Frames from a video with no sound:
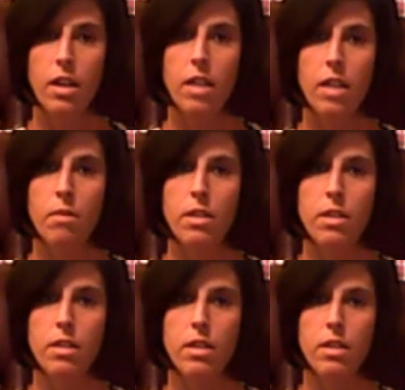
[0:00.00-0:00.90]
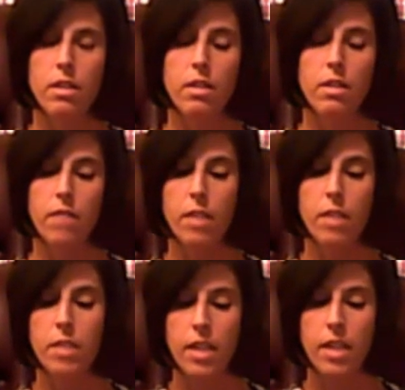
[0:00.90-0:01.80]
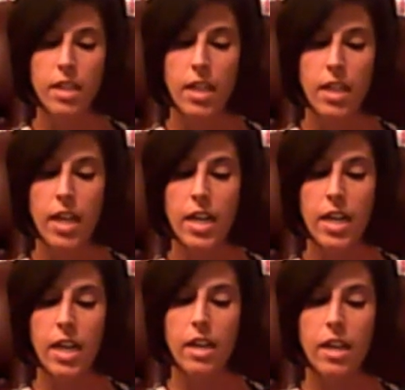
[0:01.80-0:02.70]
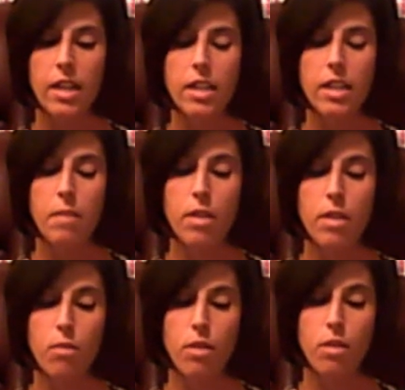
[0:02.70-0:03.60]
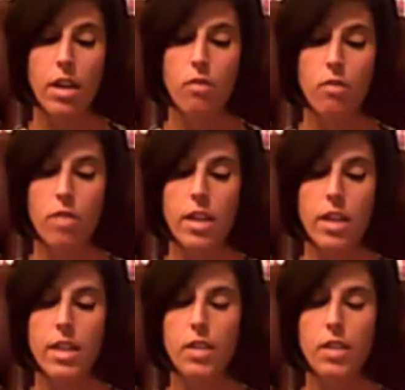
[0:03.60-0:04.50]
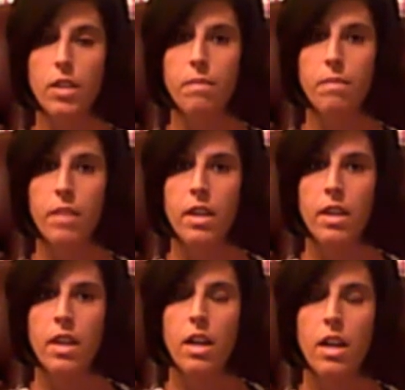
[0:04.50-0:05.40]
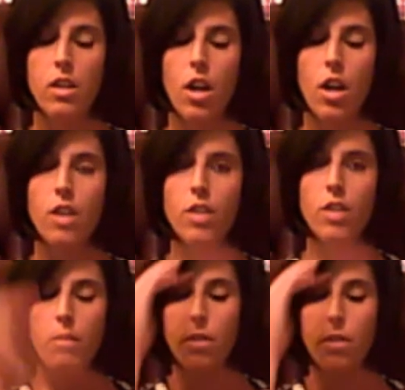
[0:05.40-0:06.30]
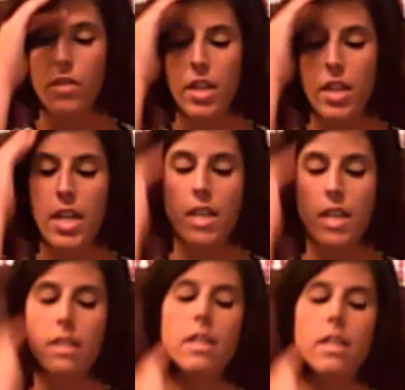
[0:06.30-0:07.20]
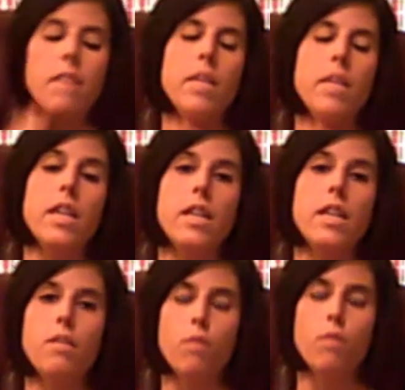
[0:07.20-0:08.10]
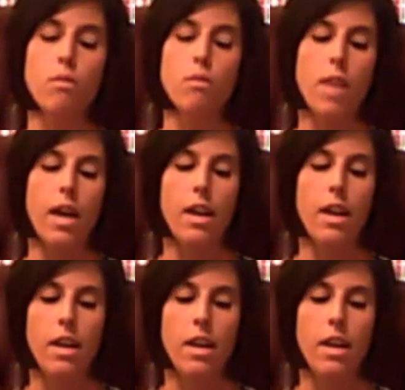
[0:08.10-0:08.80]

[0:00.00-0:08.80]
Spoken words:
It was developed in 1989, like I said, by the World Health Organization. A large number of studies have been conducted worldwide